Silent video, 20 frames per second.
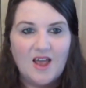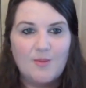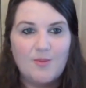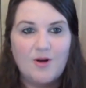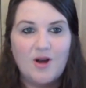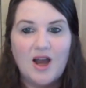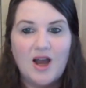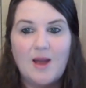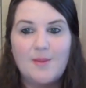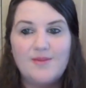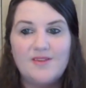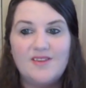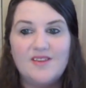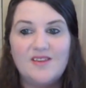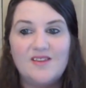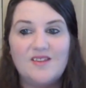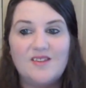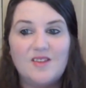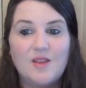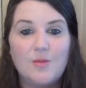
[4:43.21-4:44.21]
Perhaps
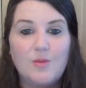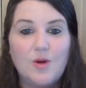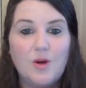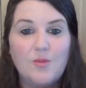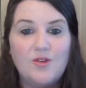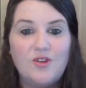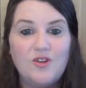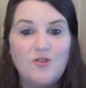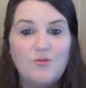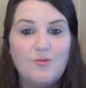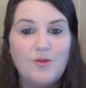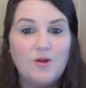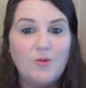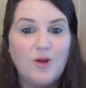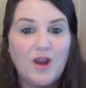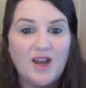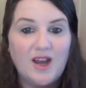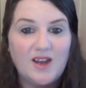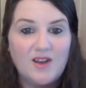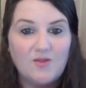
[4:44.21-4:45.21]
this is the moment you've been
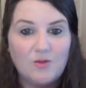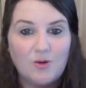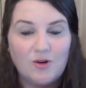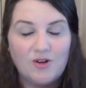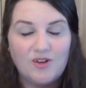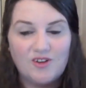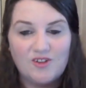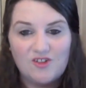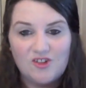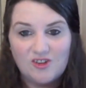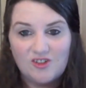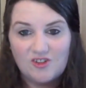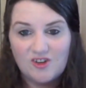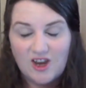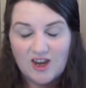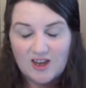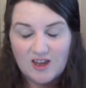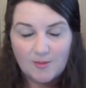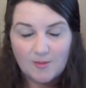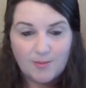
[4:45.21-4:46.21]
waiting for to just
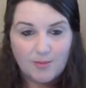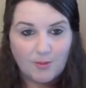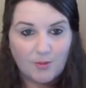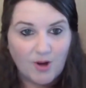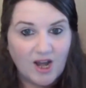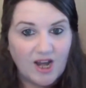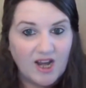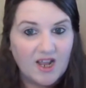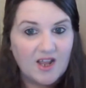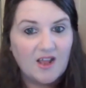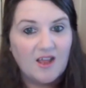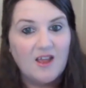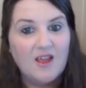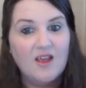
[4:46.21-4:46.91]
take a break